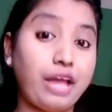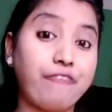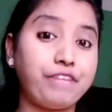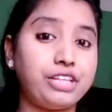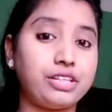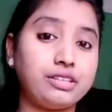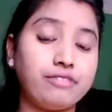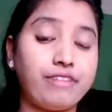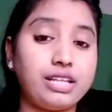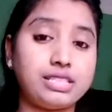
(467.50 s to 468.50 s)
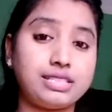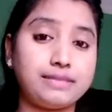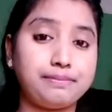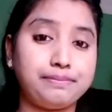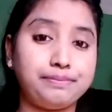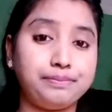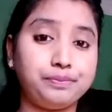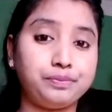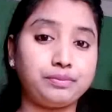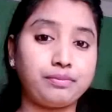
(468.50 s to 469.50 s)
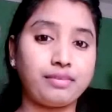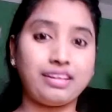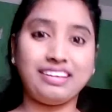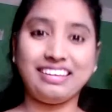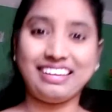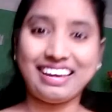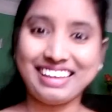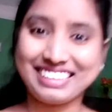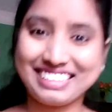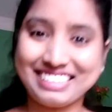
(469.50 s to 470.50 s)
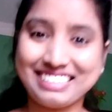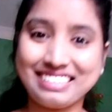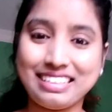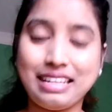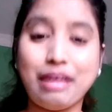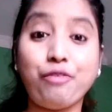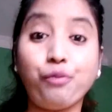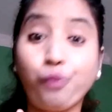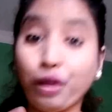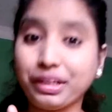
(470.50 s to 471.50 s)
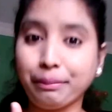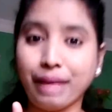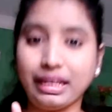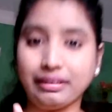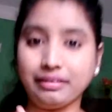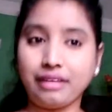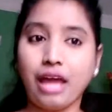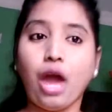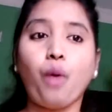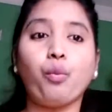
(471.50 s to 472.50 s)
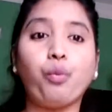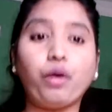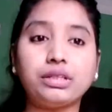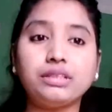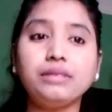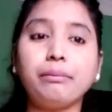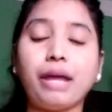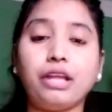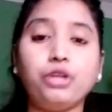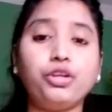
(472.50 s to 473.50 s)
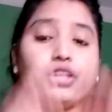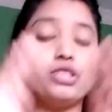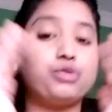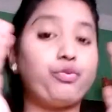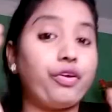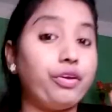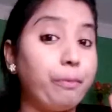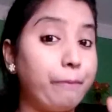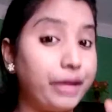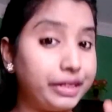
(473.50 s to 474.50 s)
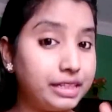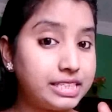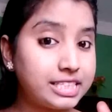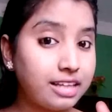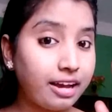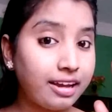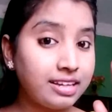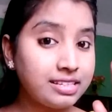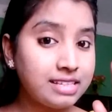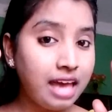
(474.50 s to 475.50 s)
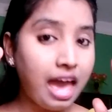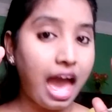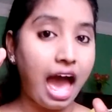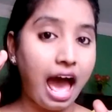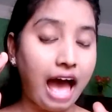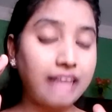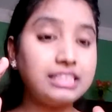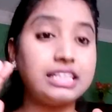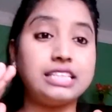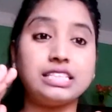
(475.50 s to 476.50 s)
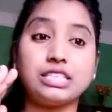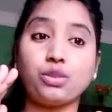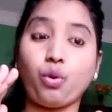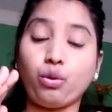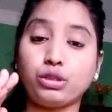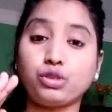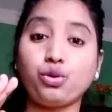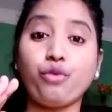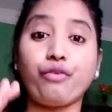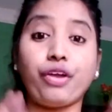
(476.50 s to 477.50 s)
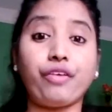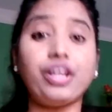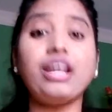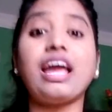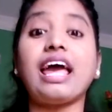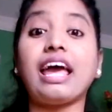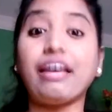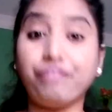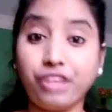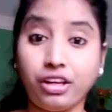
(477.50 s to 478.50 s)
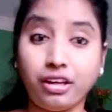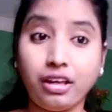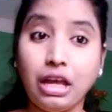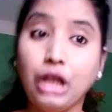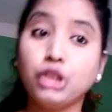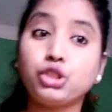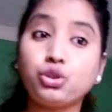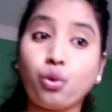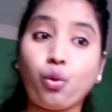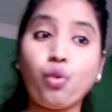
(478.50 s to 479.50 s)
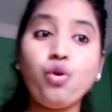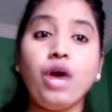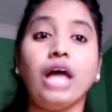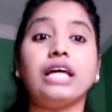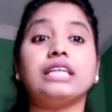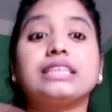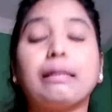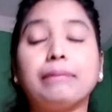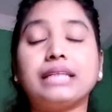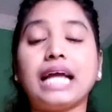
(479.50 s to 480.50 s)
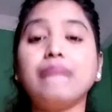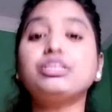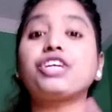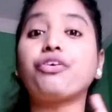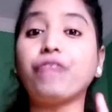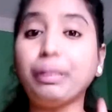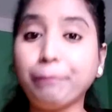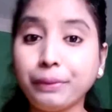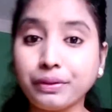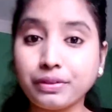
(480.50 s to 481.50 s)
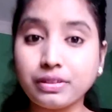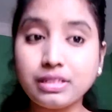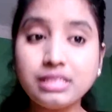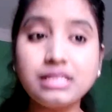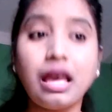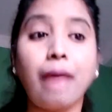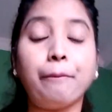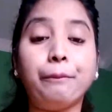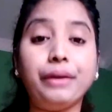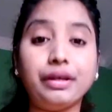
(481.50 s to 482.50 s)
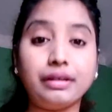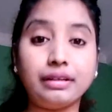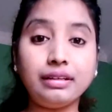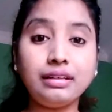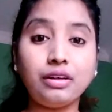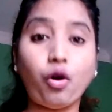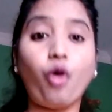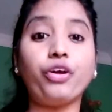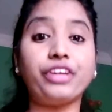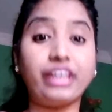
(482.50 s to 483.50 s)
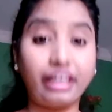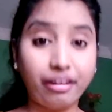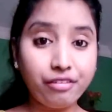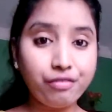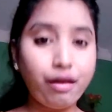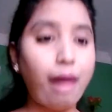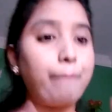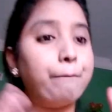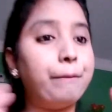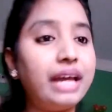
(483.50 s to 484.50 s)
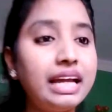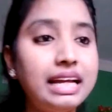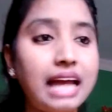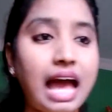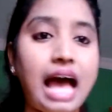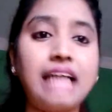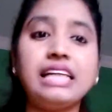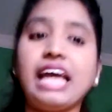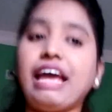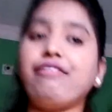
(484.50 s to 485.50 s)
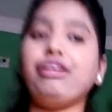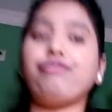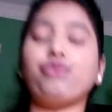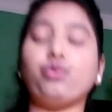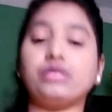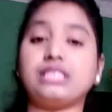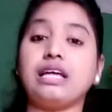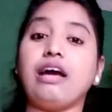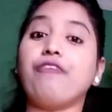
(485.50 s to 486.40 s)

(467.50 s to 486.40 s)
I'm waiting. First. Yes, watermelon. Watermelon is very big in size and it is also very heavy. So, sometimes creepers bear or give big and heavy fruits.